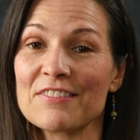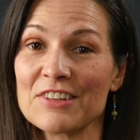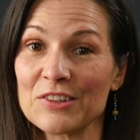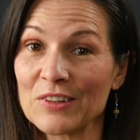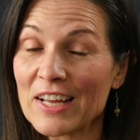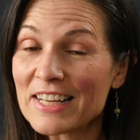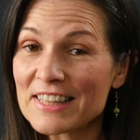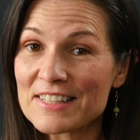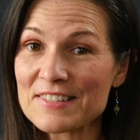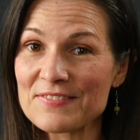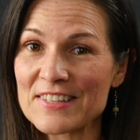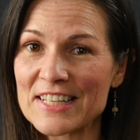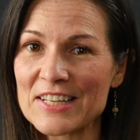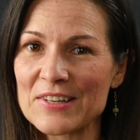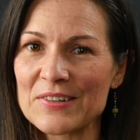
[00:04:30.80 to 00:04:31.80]
you like this
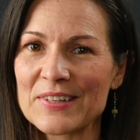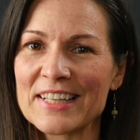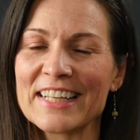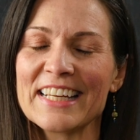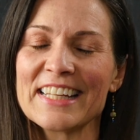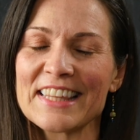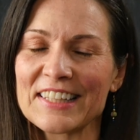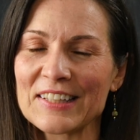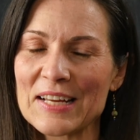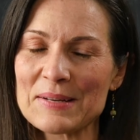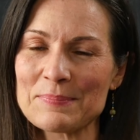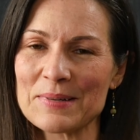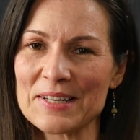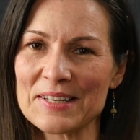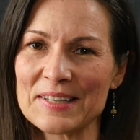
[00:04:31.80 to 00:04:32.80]
video, hit the
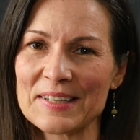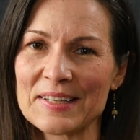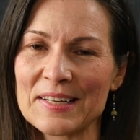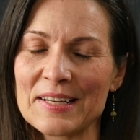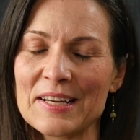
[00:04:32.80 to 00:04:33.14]
like button,